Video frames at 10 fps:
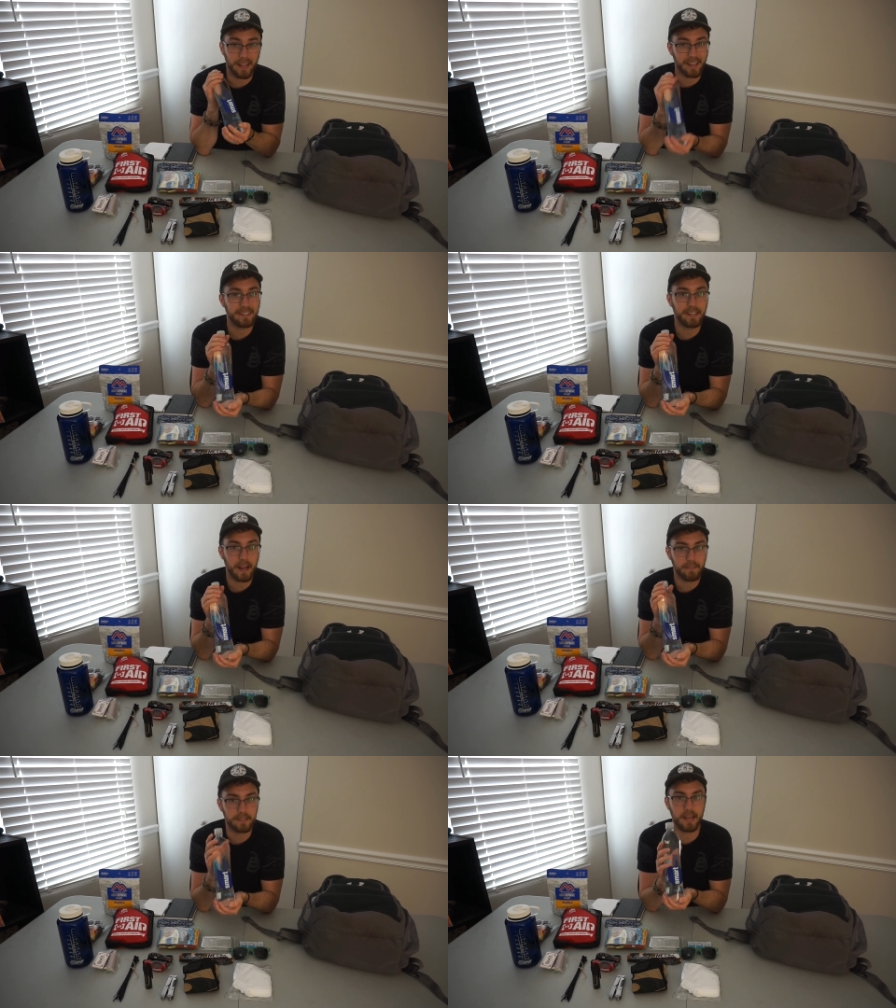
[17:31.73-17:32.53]
I like to
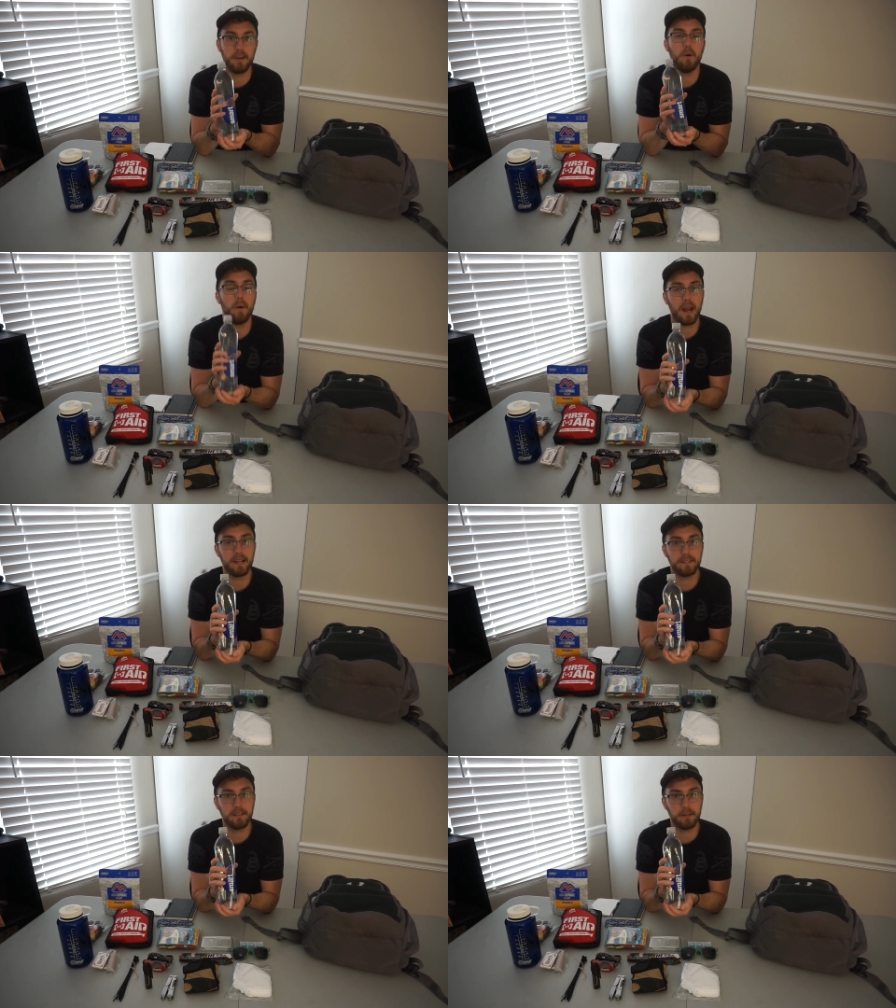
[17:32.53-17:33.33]
have this. I know it
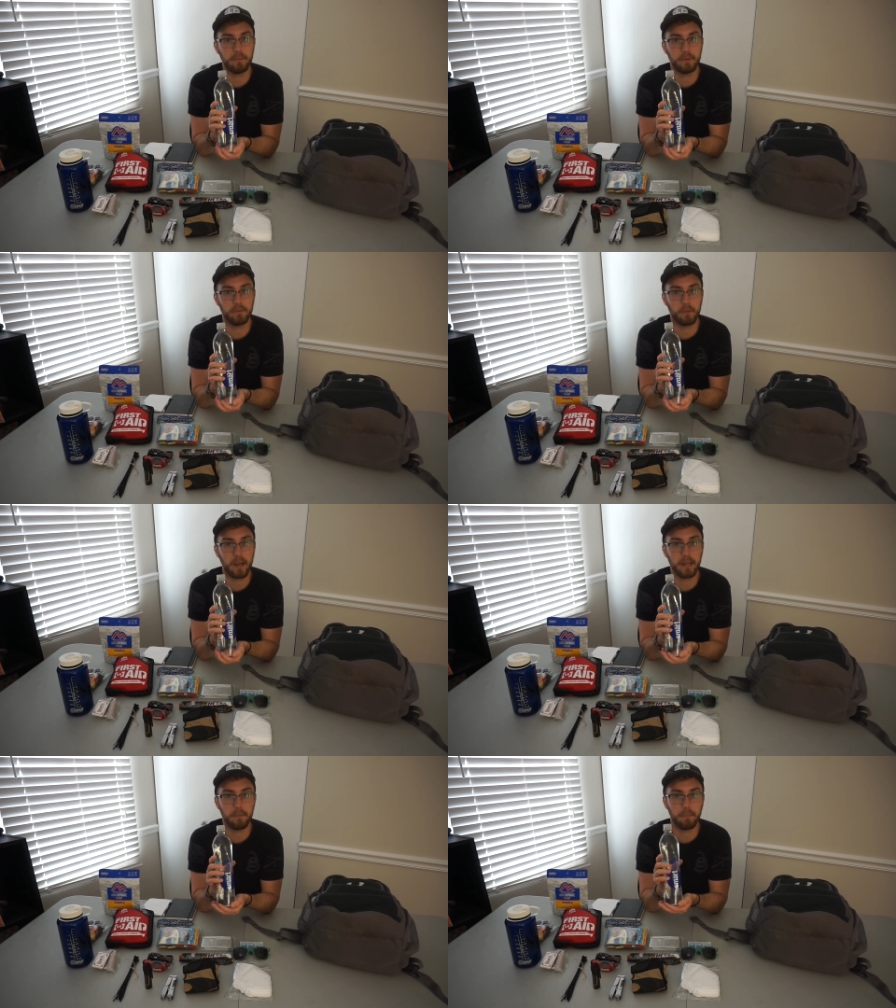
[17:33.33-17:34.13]
adds a little bit of
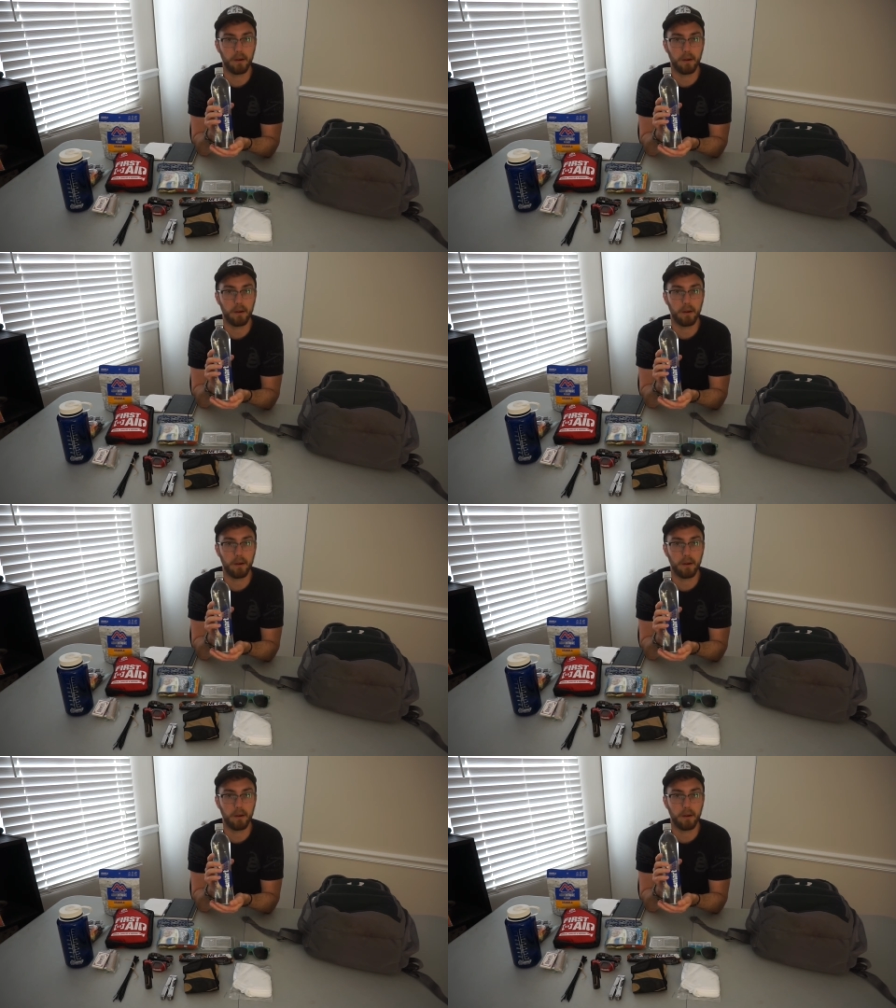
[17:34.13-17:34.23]
weight,